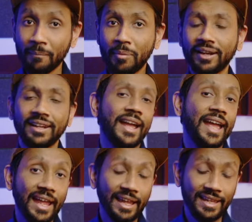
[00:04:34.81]
but
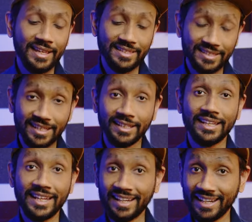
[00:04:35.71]
hey, still
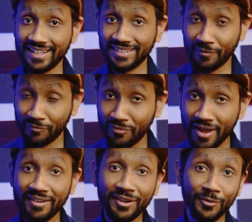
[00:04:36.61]
it is a
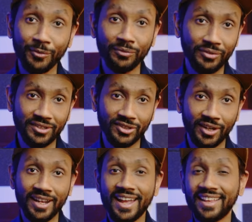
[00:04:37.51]
very cool feature